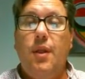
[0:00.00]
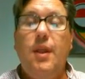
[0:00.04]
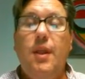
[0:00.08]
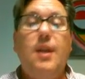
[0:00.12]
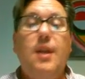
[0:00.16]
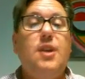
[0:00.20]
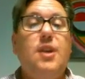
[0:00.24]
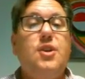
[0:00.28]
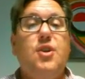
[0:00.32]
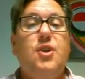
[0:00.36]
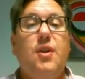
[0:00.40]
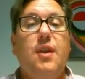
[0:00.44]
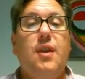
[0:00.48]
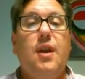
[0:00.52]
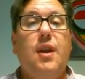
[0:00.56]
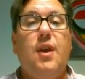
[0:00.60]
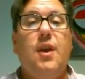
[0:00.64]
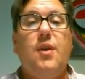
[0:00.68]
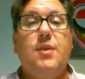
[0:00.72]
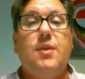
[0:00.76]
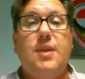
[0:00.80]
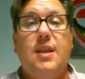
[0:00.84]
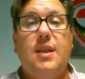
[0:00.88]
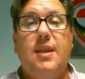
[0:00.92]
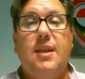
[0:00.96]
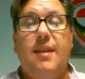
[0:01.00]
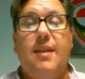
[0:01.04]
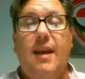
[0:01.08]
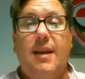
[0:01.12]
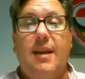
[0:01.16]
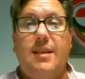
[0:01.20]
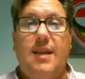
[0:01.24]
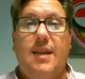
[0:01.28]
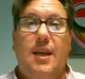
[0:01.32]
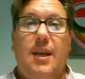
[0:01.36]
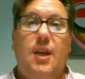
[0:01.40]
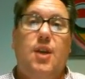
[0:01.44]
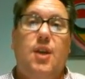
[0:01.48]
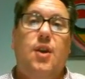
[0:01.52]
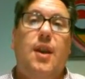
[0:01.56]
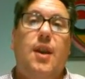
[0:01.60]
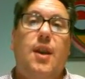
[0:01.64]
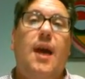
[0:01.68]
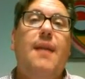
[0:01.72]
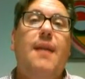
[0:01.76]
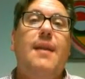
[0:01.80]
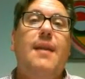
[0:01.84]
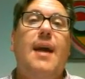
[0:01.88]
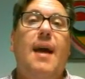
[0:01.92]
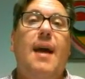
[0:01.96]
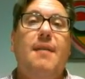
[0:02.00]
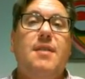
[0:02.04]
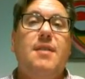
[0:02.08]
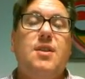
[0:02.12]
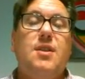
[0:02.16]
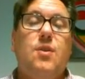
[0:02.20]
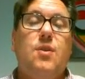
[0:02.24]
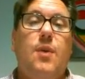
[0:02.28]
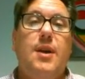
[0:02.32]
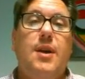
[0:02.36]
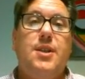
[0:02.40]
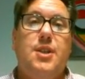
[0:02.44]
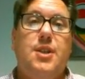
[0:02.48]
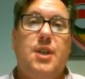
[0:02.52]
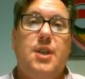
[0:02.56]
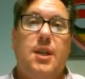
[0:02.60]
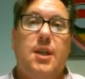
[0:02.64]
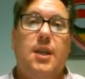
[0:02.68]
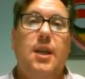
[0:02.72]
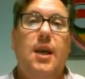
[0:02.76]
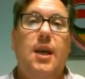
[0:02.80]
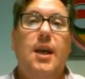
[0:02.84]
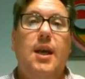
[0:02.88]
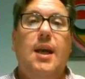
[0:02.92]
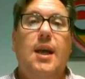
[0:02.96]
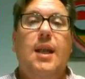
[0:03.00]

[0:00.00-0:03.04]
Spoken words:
literature then goes into that, saying, now that I have this question,